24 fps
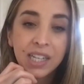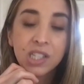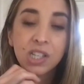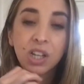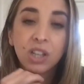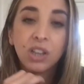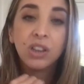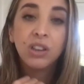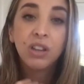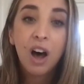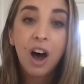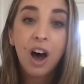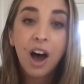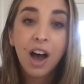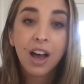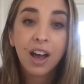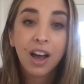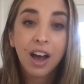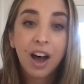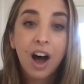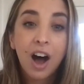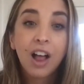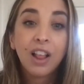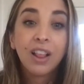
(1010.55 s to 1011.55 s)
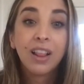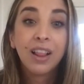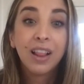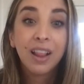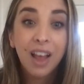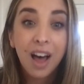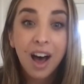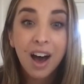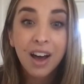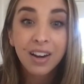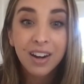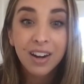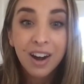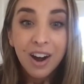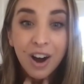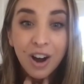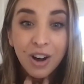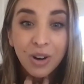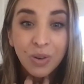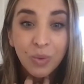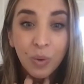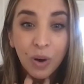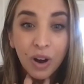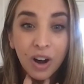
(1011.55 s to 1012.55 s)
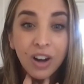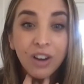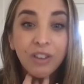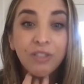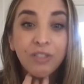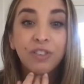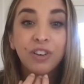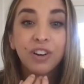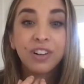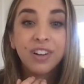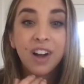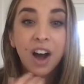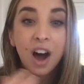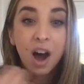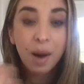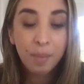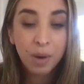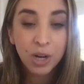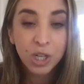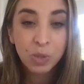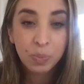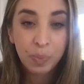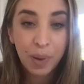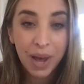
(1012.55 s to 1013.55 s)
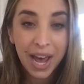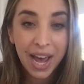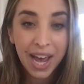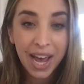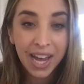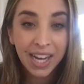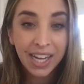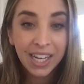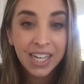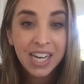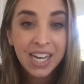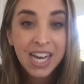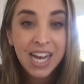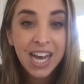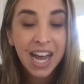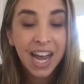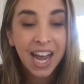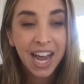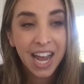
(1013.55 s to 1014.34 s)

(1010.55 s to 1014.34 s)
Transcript: and it's a lot of hard work for not much pay